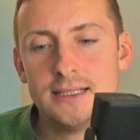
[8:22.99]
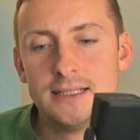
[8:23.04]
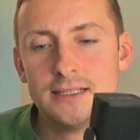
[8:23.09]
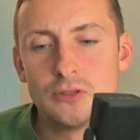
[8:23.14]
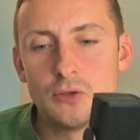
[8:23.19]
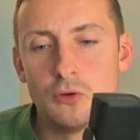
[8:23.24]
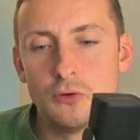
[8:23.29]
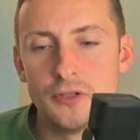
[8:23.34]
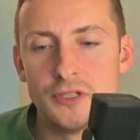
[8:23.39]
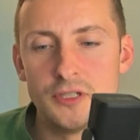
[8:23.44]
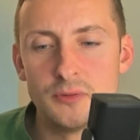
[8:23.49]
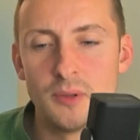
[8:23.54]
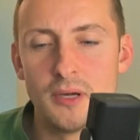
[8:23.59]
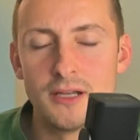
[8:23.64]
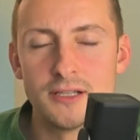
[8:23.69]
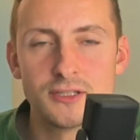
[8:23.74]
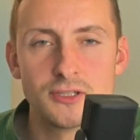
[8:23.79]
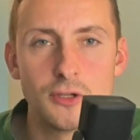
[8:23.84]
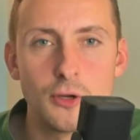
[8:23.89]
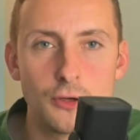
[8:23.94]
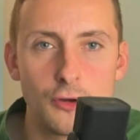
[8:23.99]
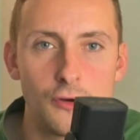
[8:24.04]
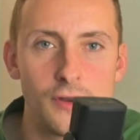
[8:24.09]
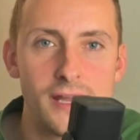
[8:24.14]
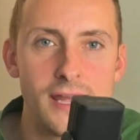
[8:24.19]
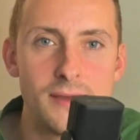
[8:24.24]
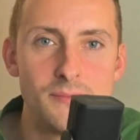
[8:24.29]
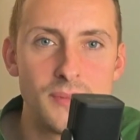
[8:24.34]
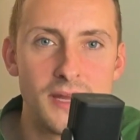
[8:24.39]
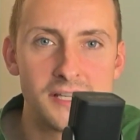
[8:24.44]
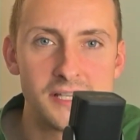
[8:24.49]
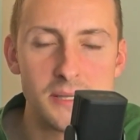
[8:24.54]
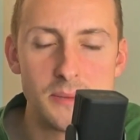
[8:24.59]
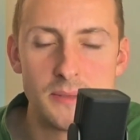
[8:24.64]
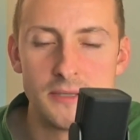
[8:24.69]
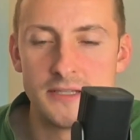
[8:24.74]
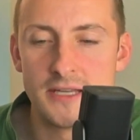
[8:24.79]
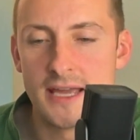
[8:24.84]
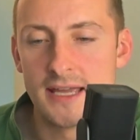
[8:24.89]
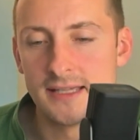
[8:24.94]
coined by Soccer AM back in the
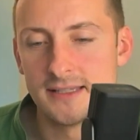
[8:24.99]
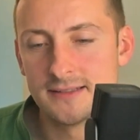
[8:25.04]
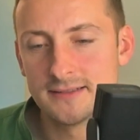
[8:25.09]
day.